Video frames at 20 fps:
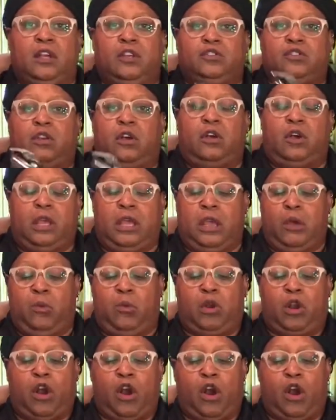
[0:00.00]
So it
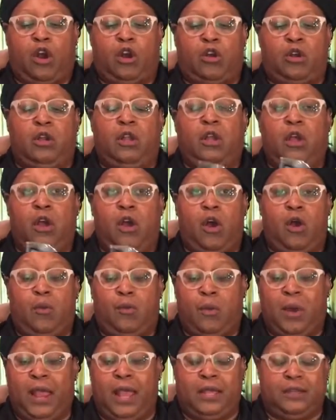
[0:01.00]
would hurt her
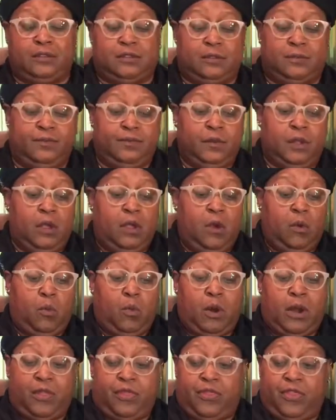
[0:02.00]
wrist.
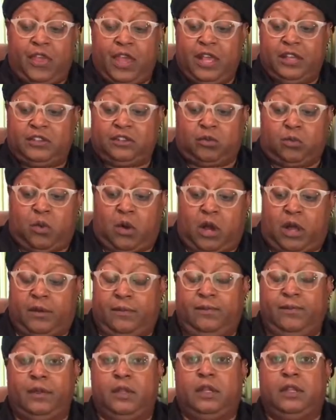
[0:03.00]
Where this
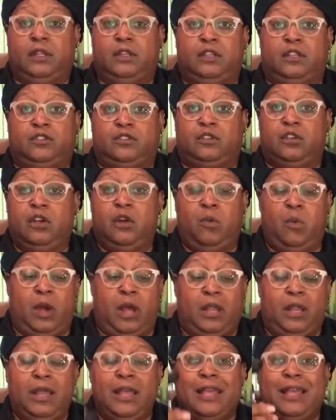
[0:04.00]
one, this new
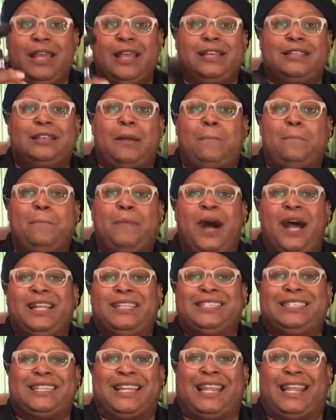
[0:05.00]
one, is a
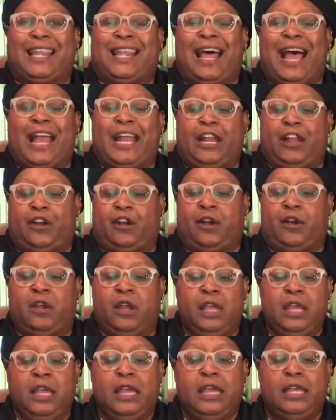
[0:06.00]
much lighter.
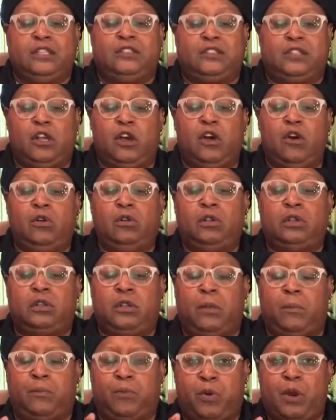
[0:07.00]
It's still
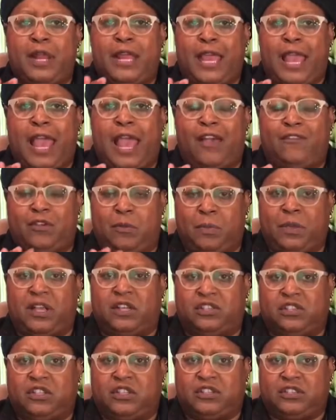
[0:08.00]
pretty heavy
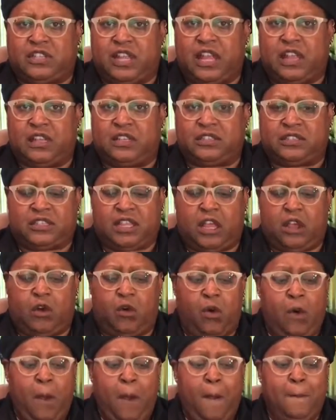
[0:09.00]
because of the stainless
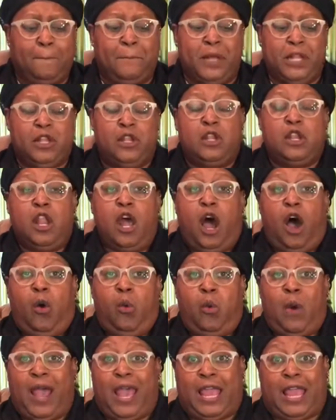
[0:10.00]
steel, but no
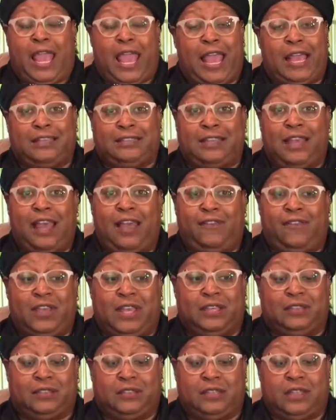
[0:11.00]
way as
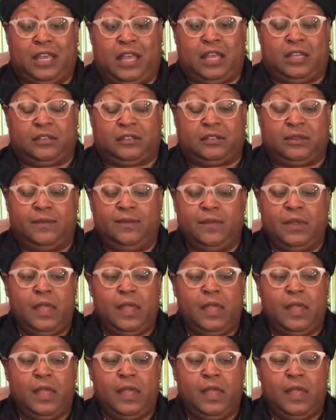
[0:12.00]
heavy as this.